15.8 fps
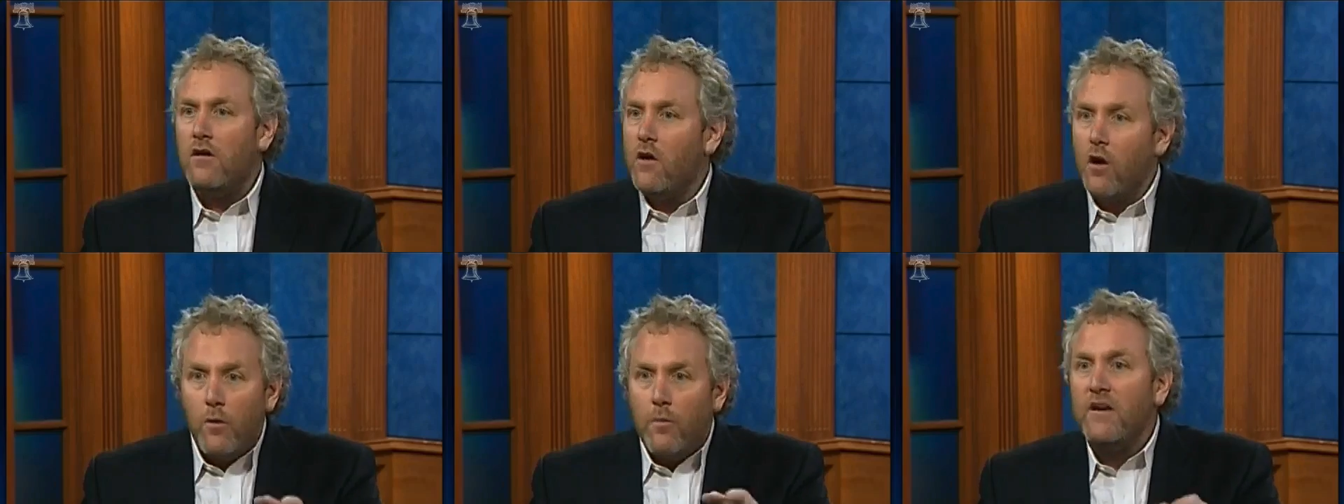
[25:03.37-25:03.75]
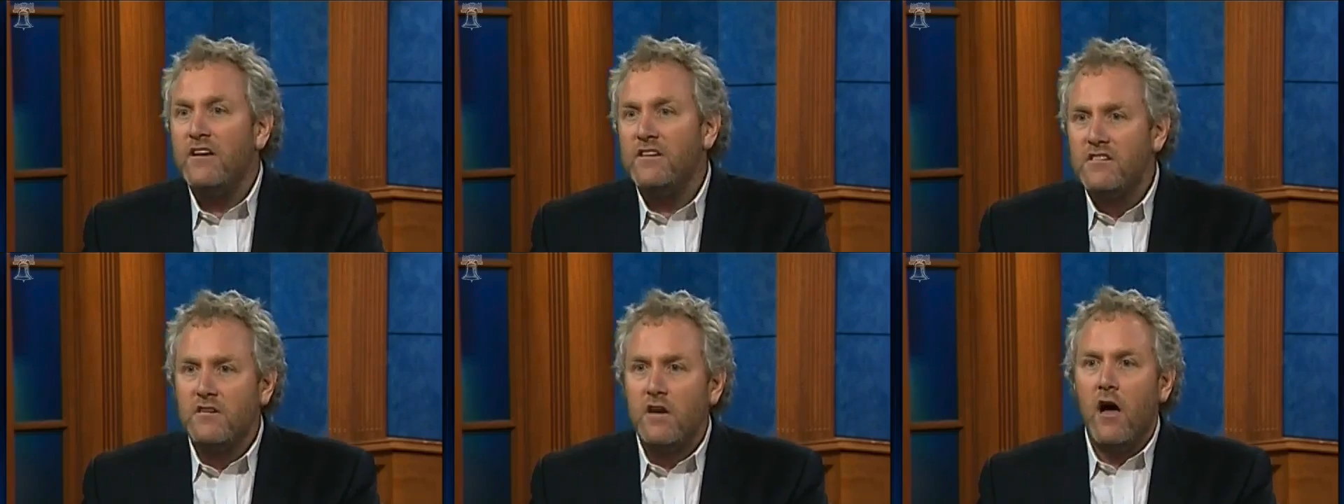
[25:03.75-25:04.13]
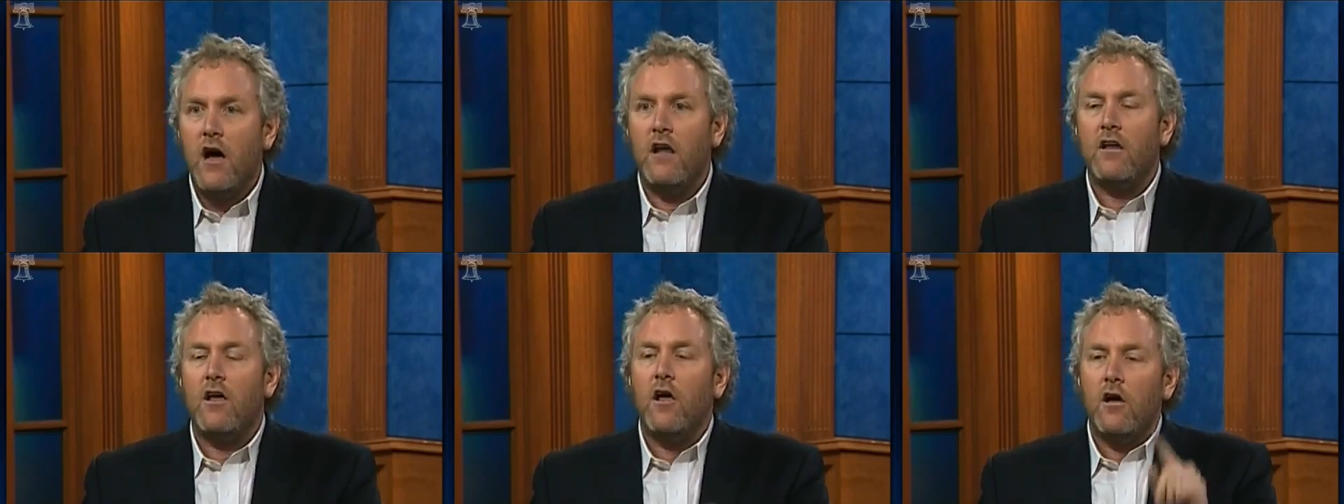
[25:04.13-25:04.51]
Nobody
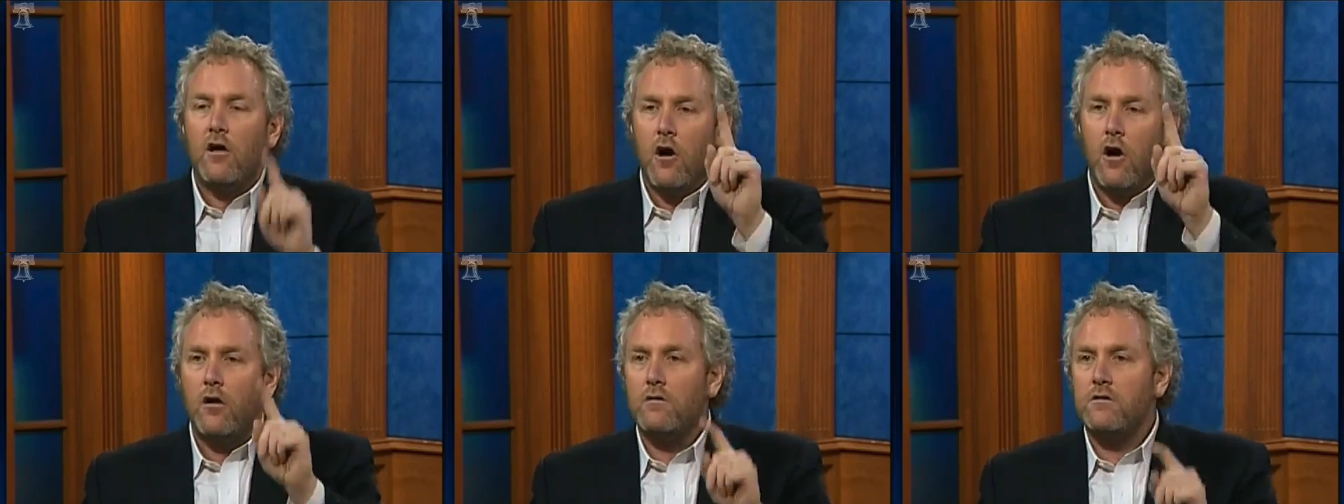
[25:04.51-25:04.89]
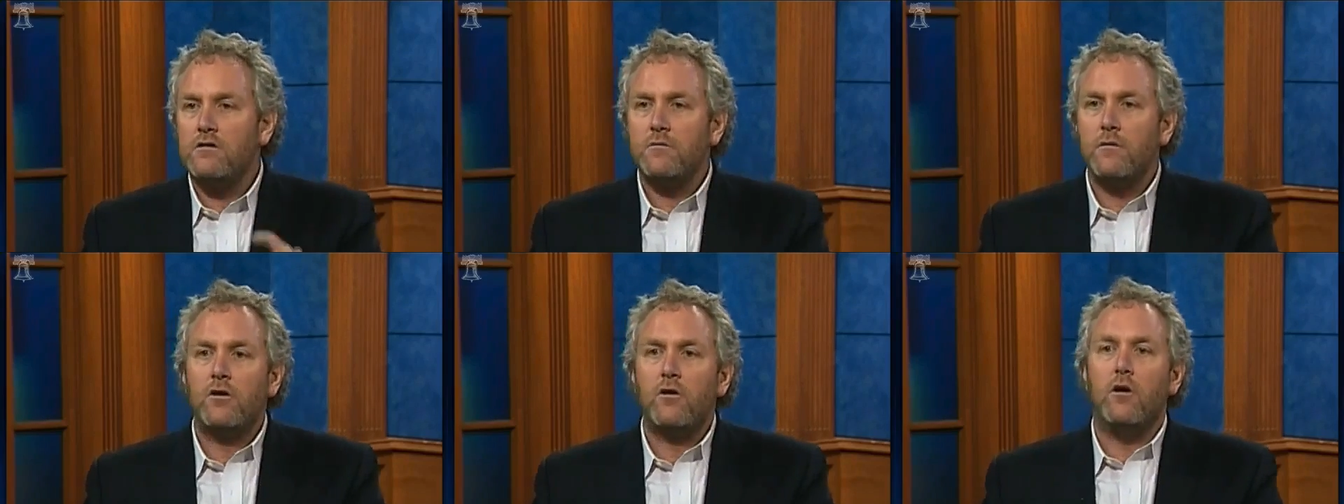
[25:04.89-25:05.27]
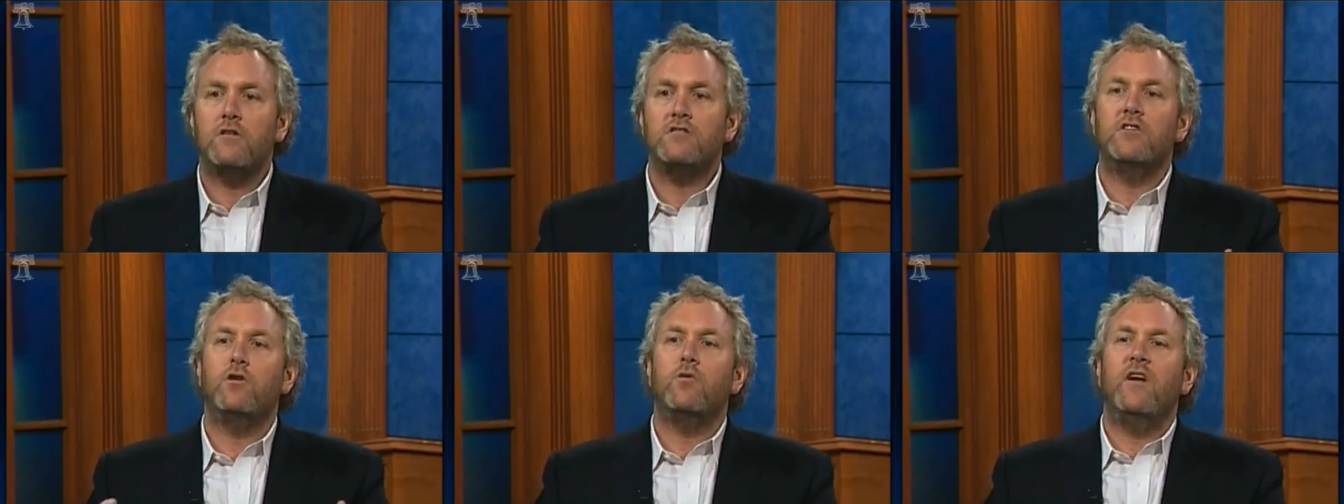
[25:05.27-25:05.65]
saw it. Congressman
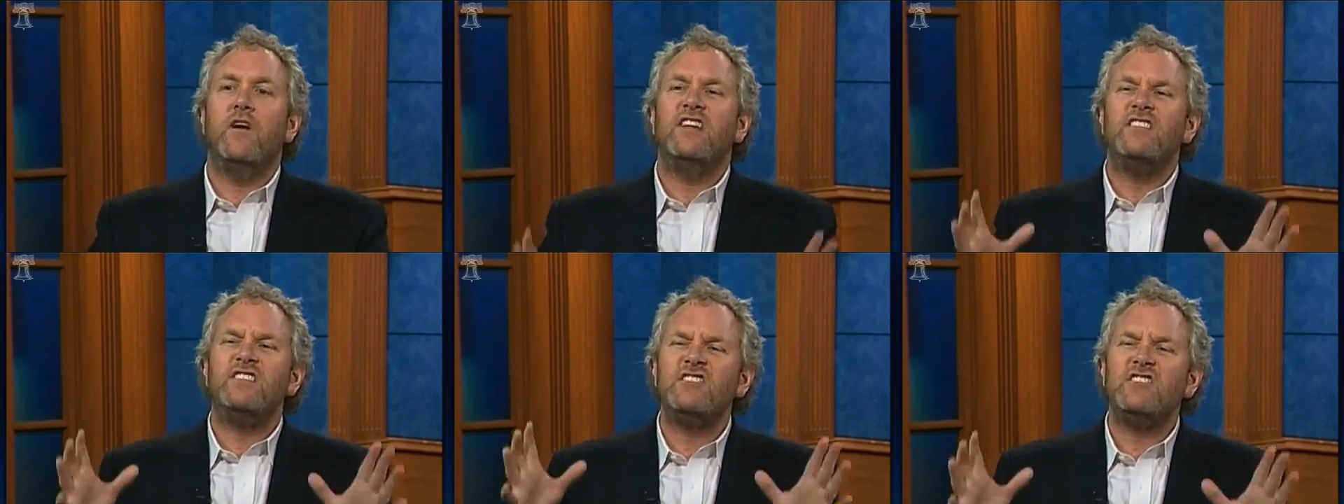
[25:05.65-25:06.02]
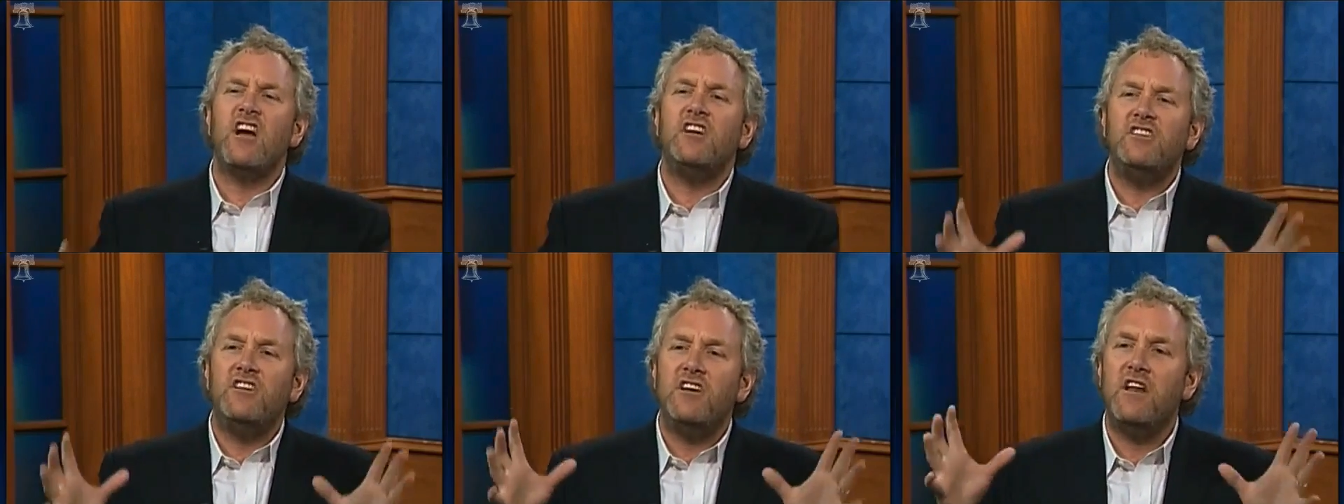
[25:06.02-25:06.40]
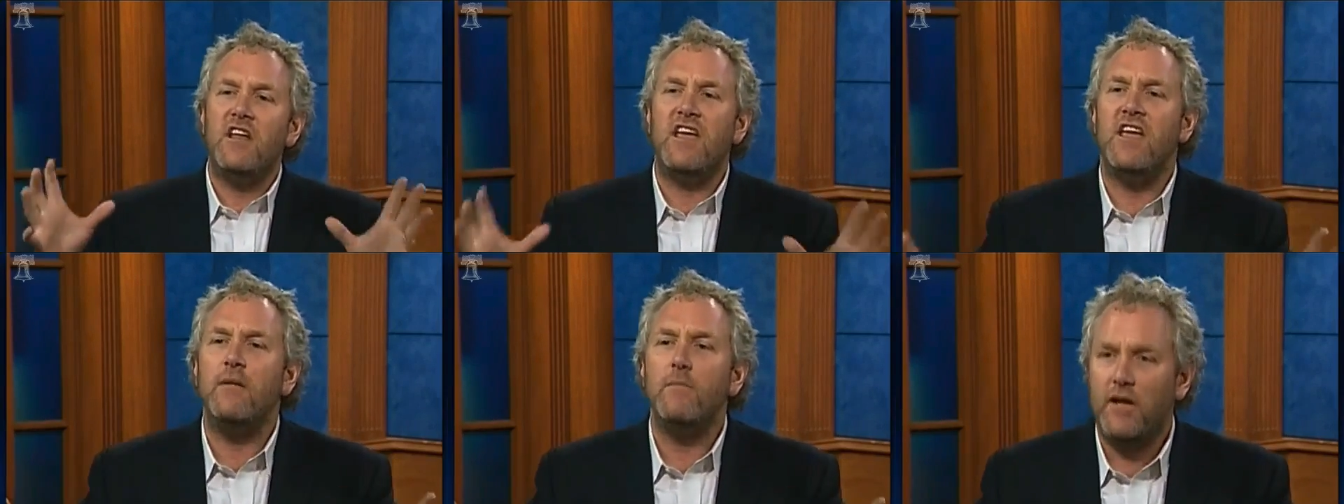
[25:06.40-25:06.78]
Carson created such
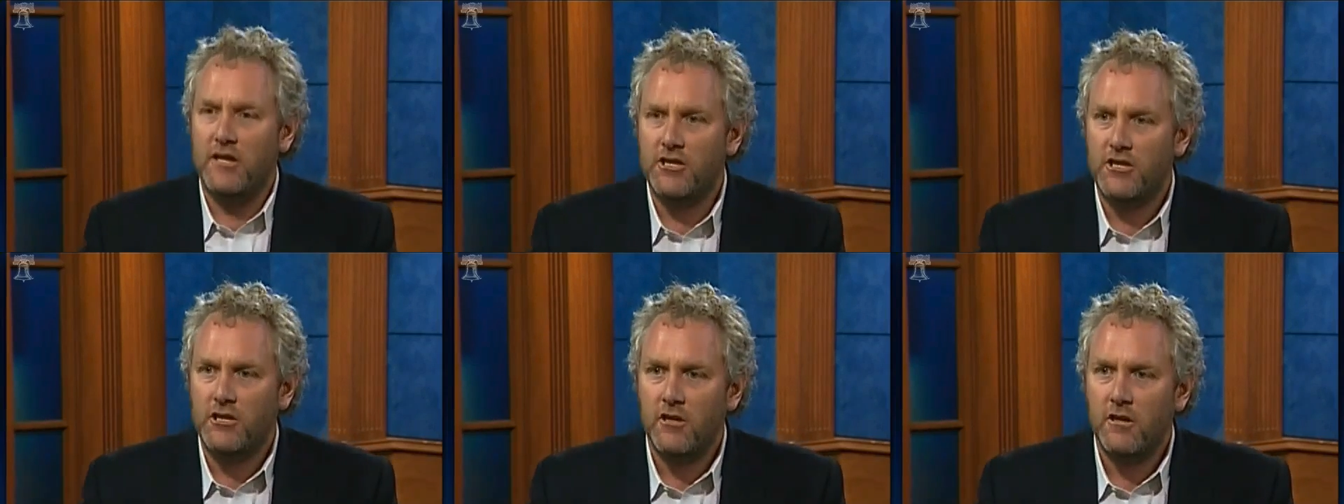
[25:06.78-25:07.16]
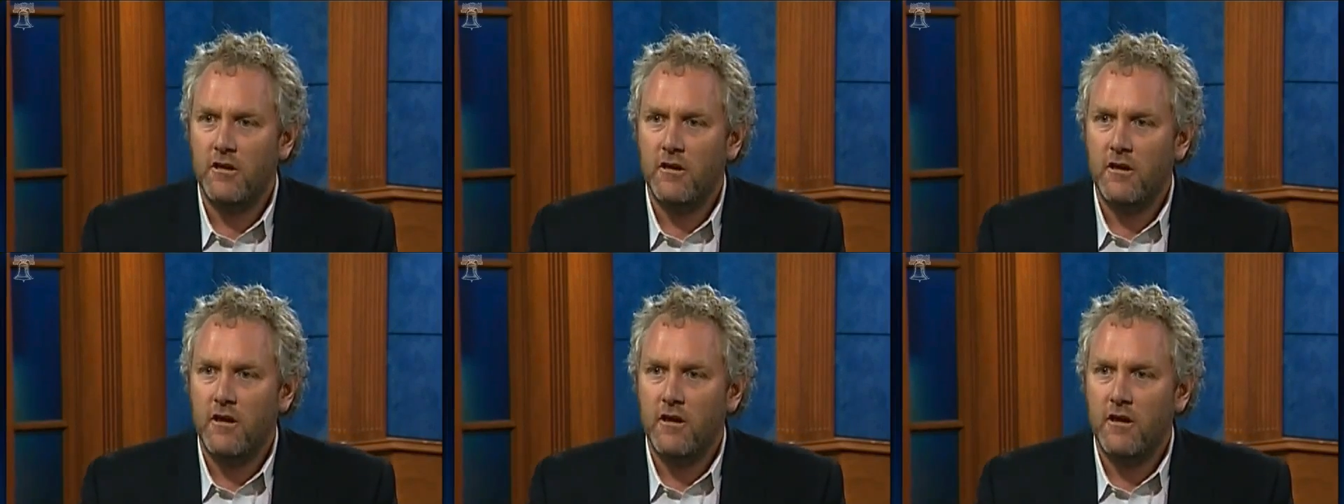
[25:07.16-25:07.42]
an image